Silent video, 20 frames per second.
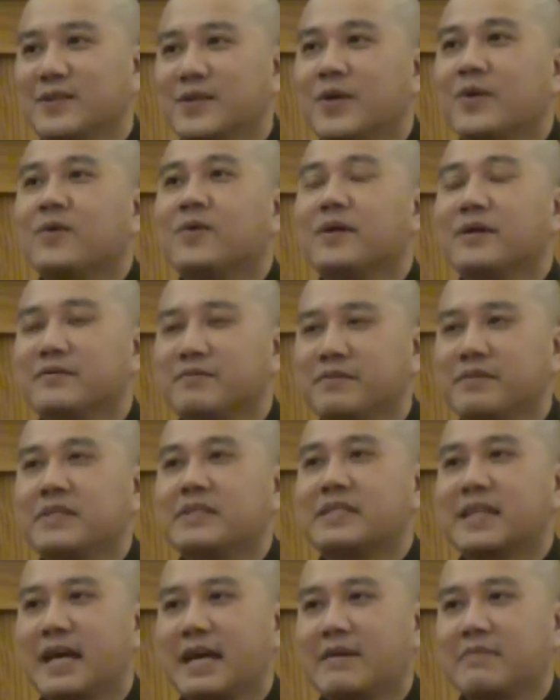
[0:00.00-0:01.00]
you know, in
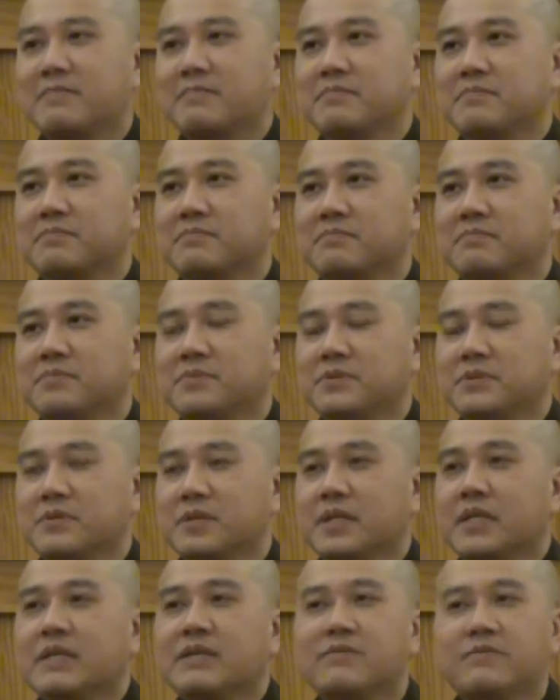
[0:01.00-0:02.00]
Vietnam,
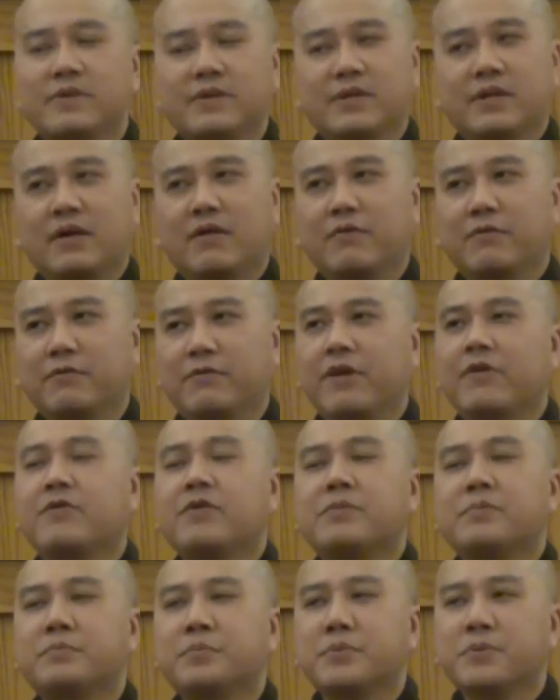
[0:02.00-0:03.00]
even a
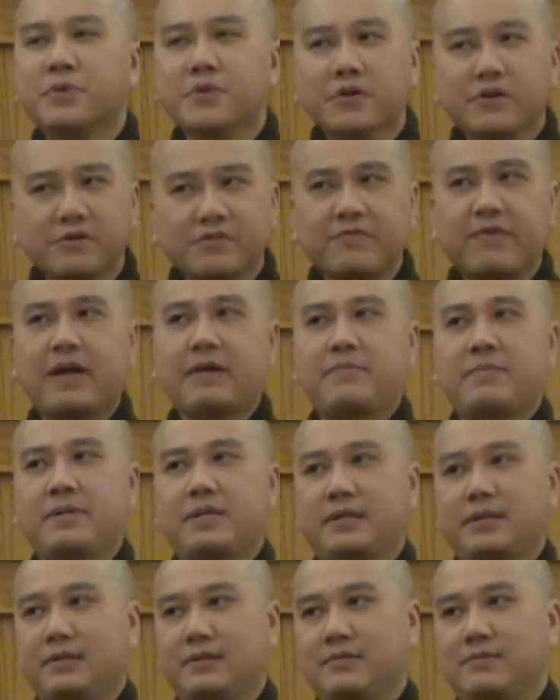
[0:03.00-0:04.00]
very poor
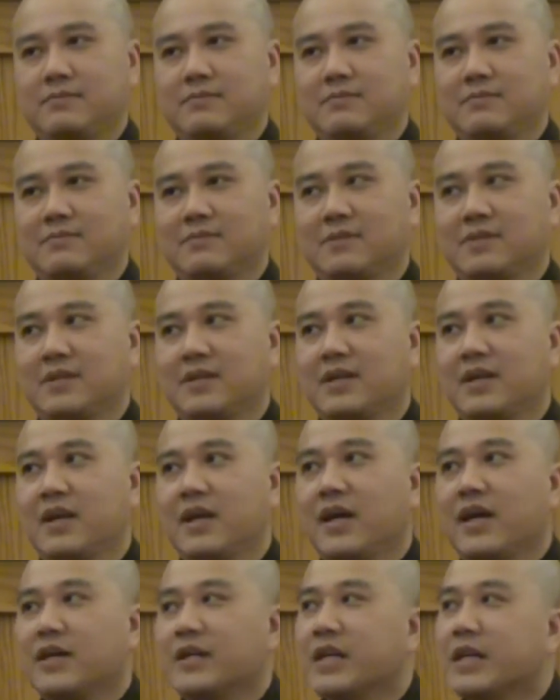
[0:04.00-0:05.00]
family,
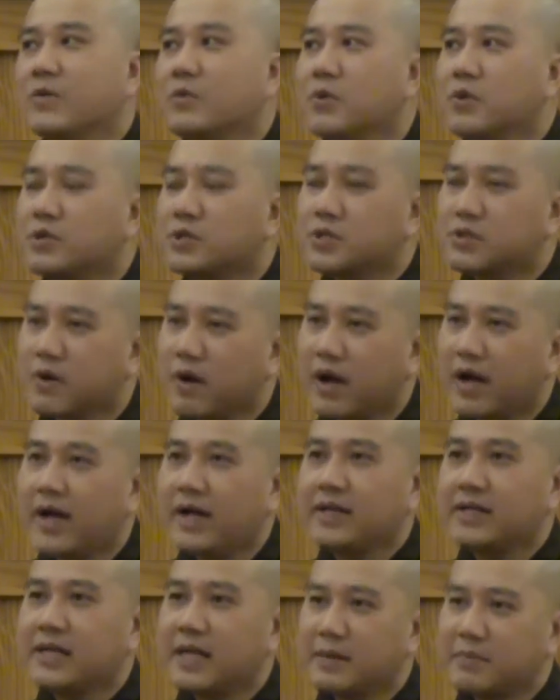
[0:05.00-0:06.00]
they will
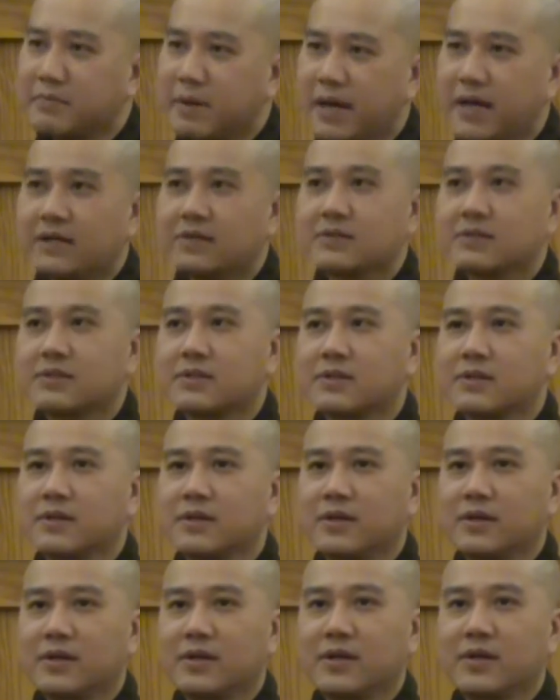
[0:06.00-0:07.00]
try their best
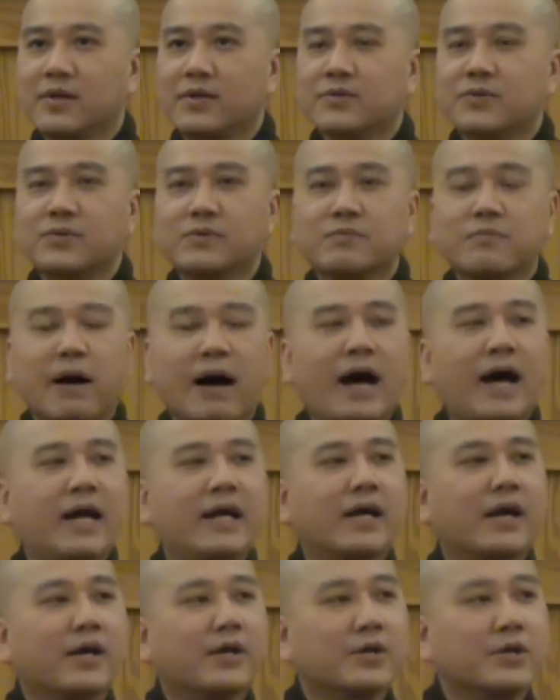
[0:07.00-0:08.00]
to
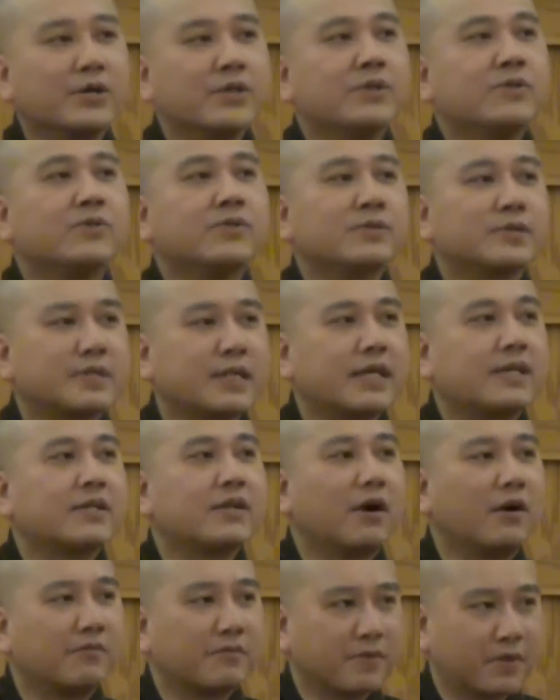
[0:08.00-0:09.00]
buy a new set
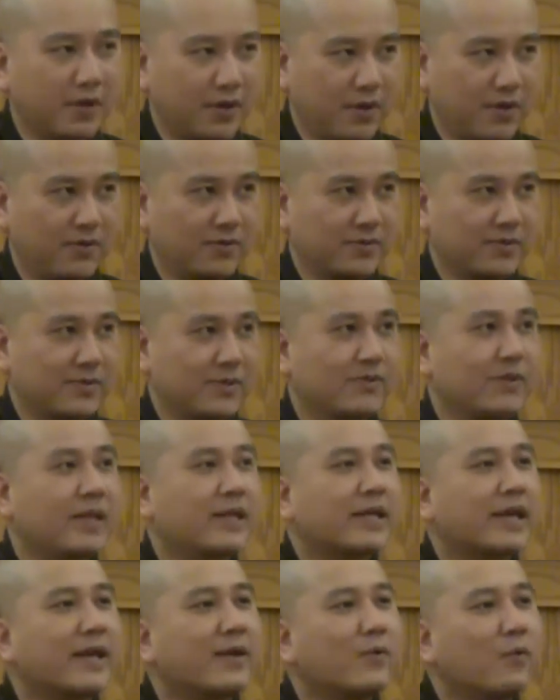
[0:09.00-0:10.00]
of clothes so
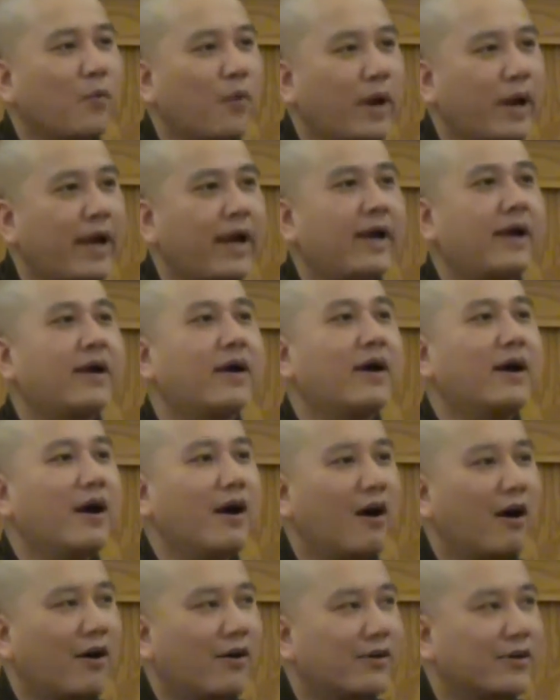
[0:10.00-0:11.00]
they can wear
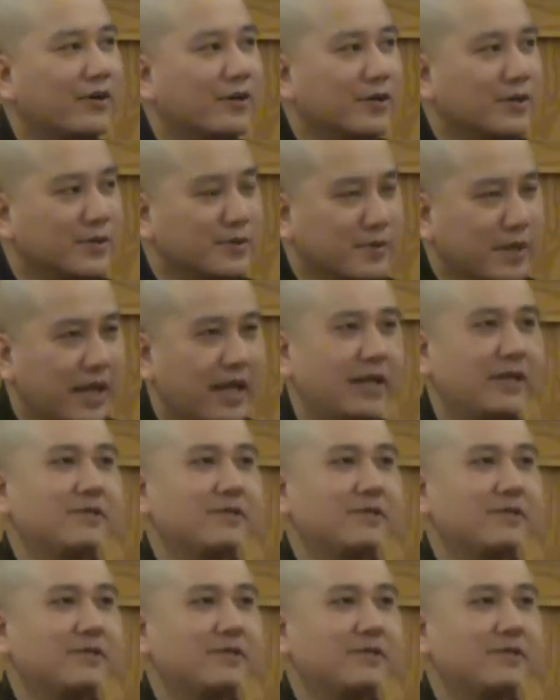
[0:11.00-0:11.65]
on the new